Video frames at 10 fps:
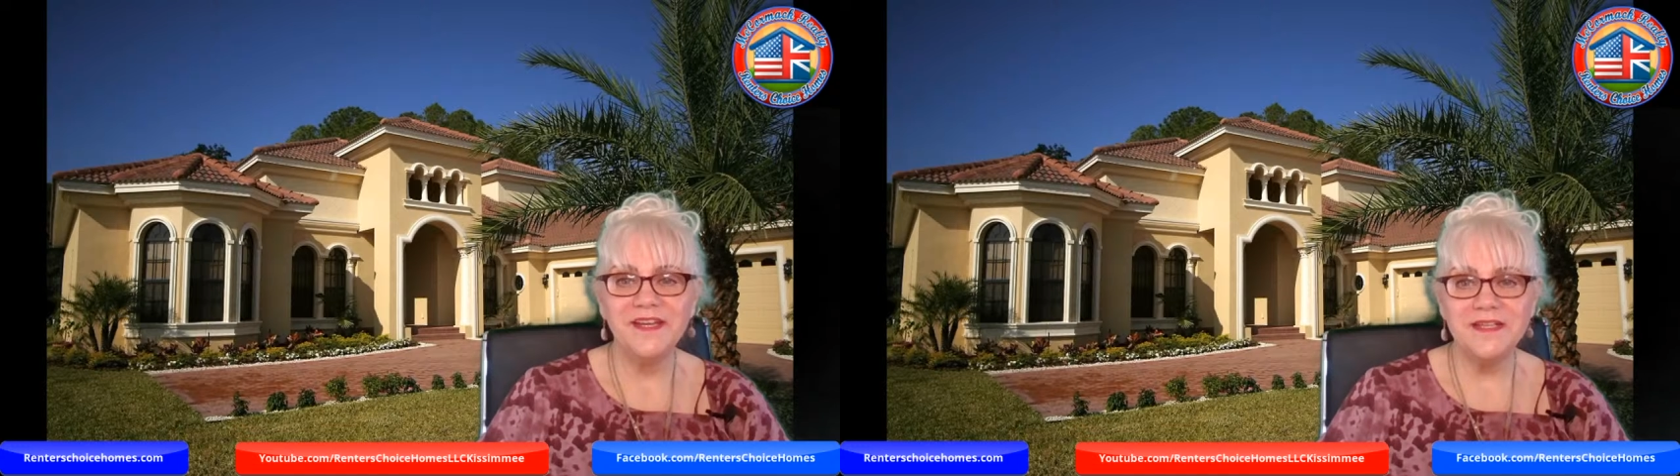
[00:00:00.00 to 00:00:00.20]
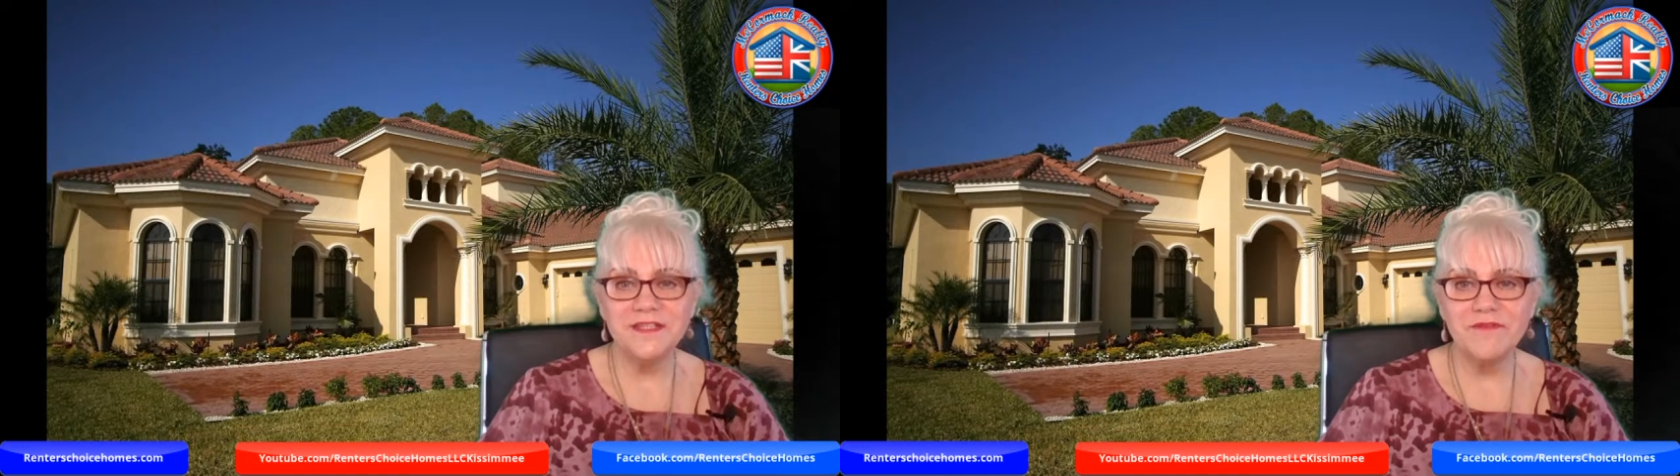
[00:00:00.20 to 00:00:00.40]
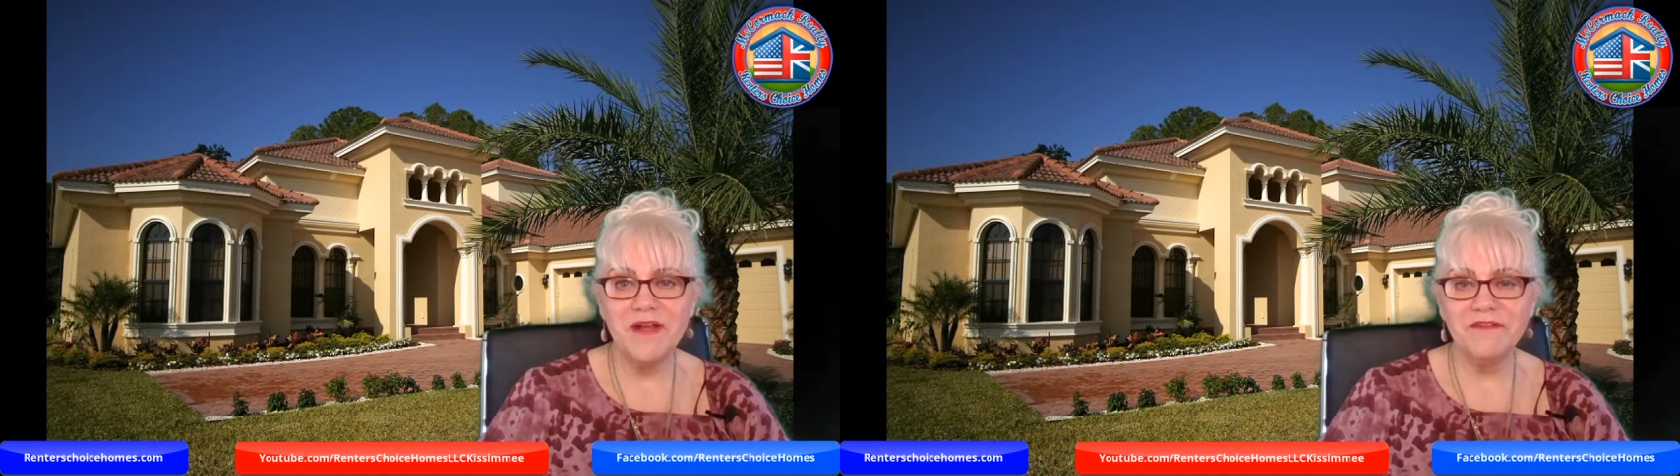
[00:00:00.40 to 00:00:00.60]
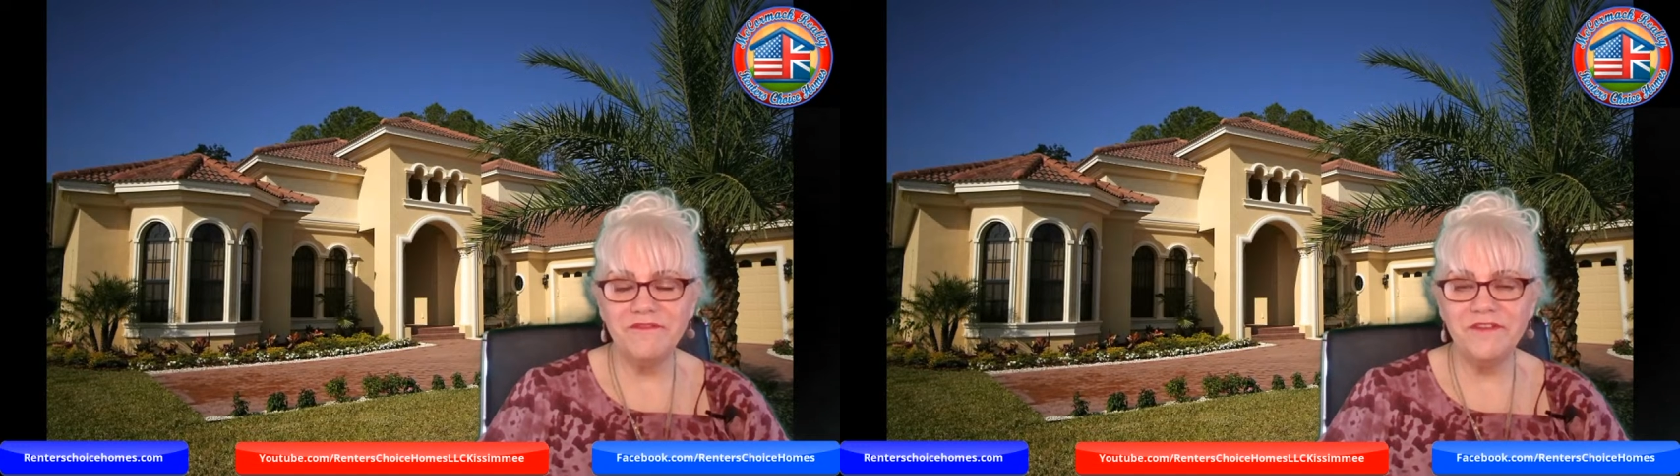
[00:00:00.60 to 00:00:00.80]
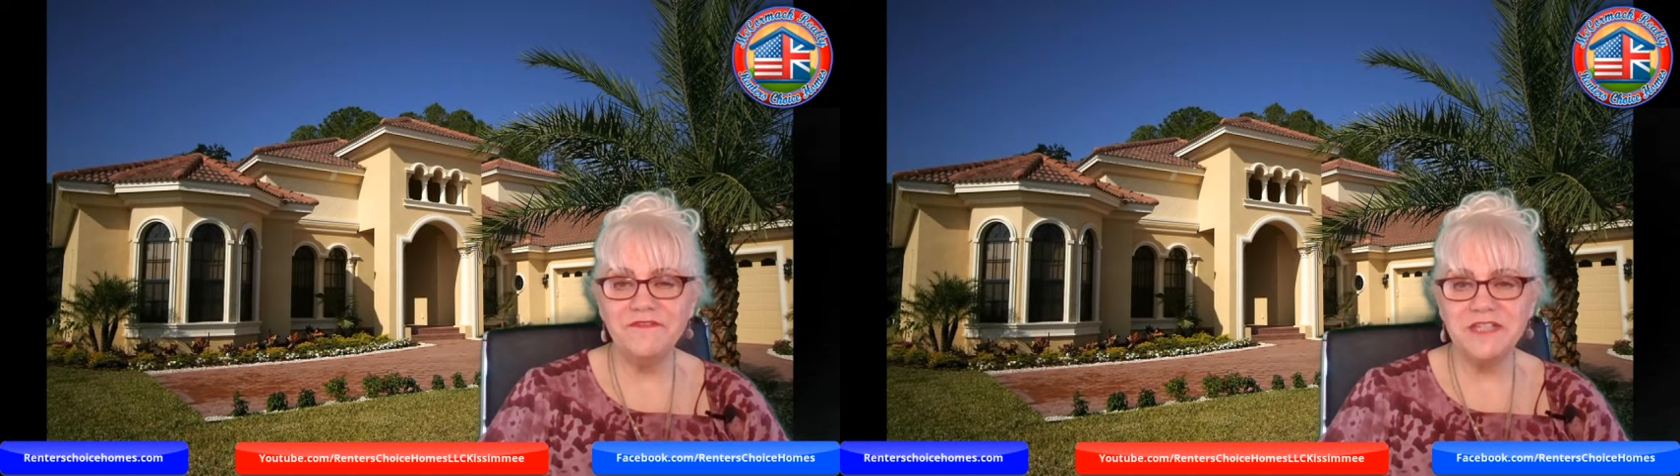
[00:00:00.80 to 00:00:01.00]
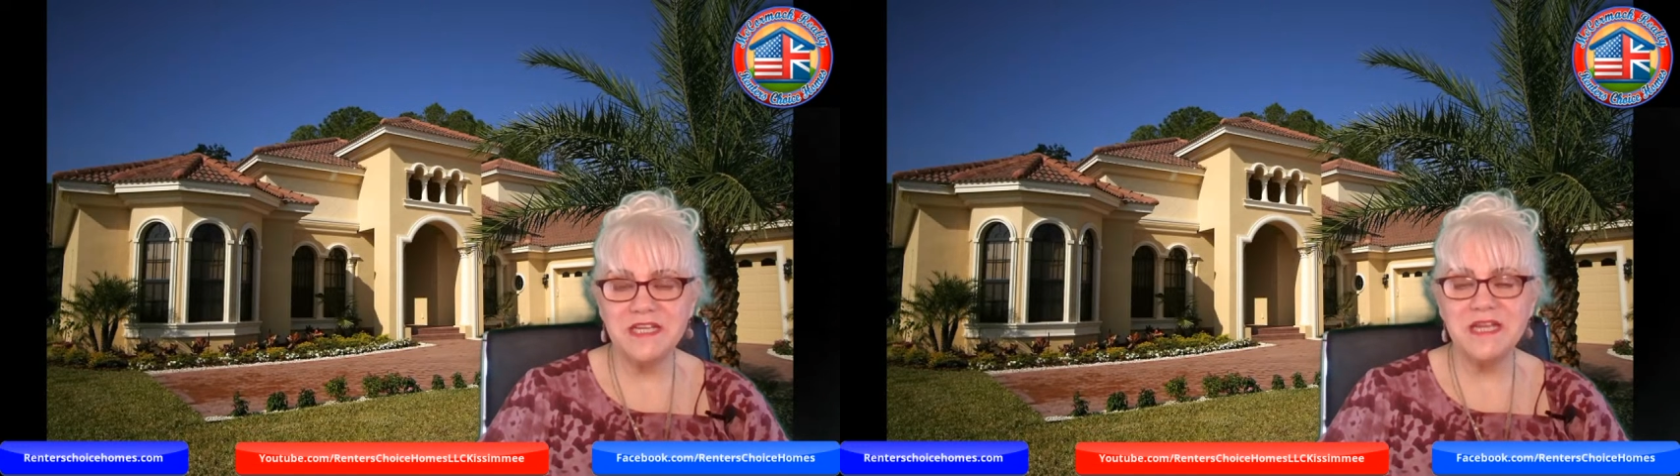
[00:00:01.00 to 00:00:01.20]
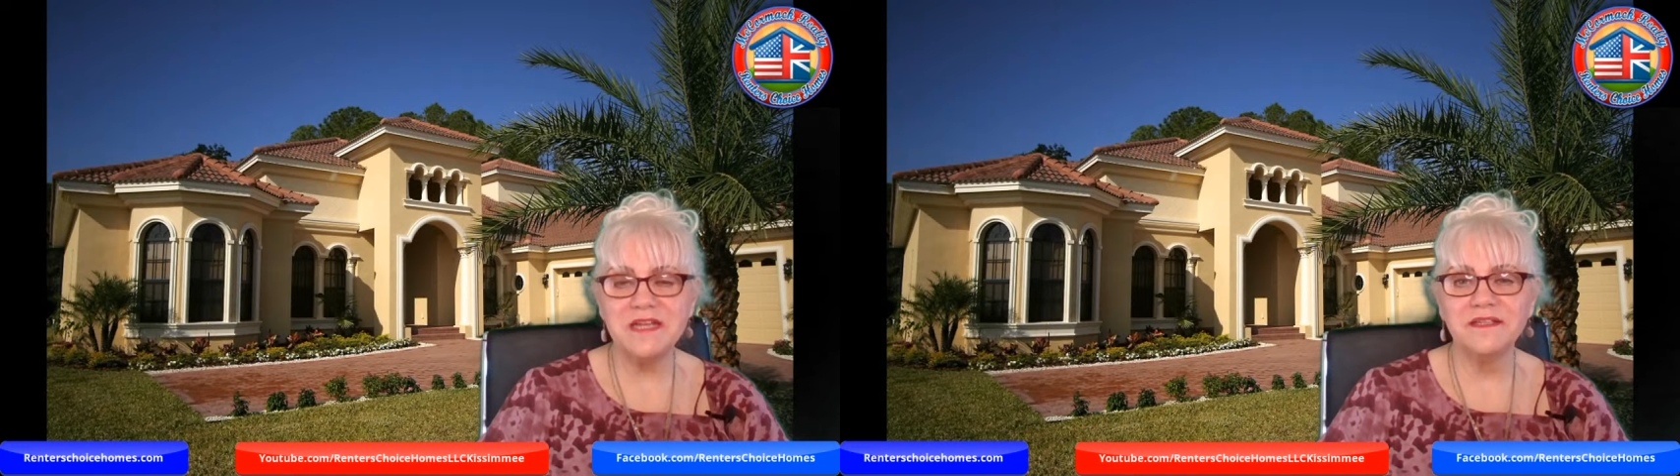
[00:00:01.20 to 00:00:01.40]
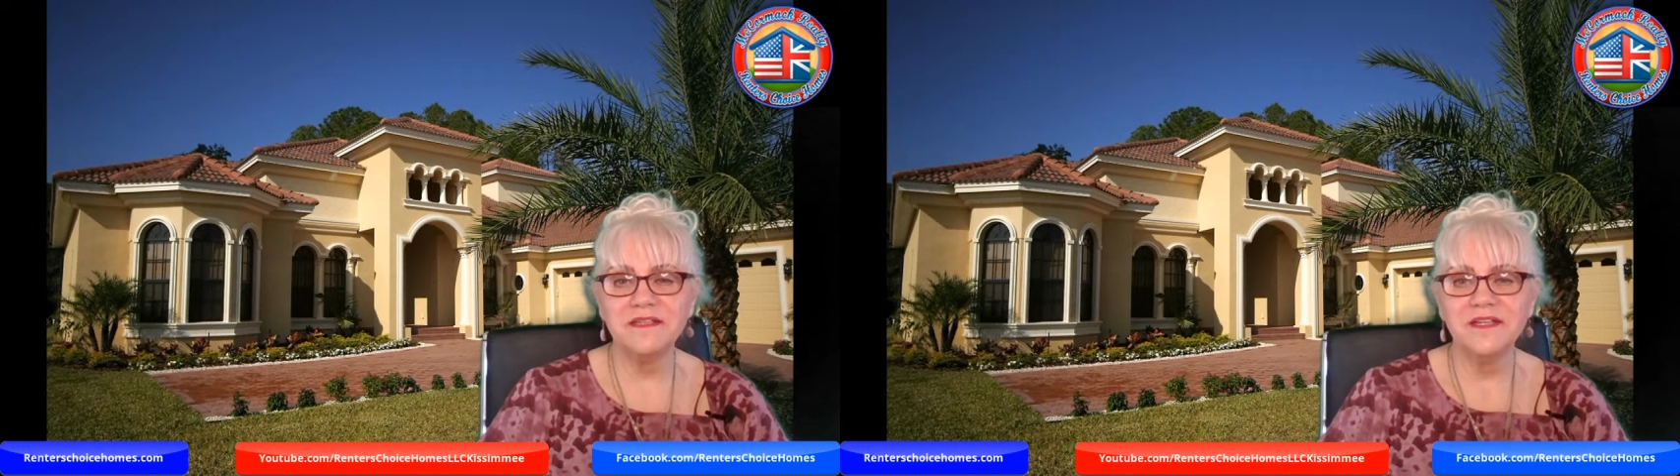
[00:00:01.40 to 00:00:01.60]
is around
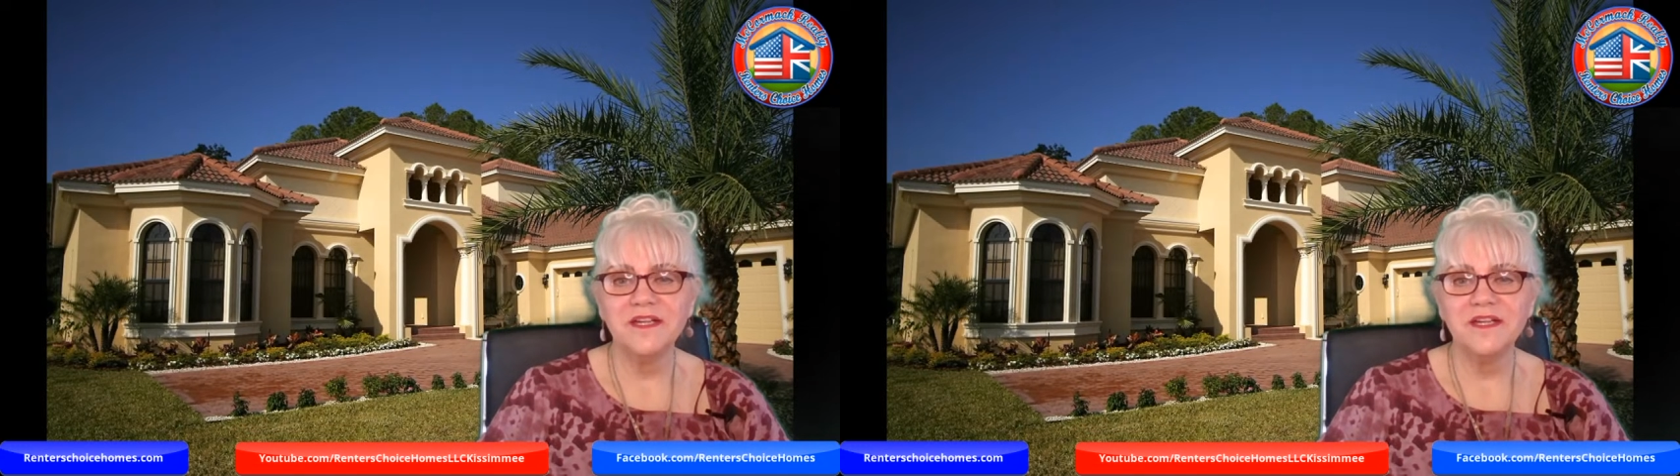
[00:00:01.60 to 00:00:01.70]
15.